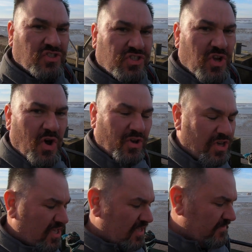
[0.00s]
Stuck
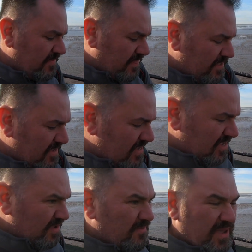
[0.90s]

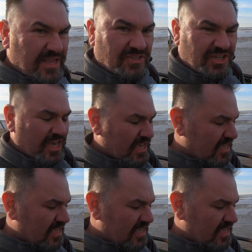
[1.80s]
Beach.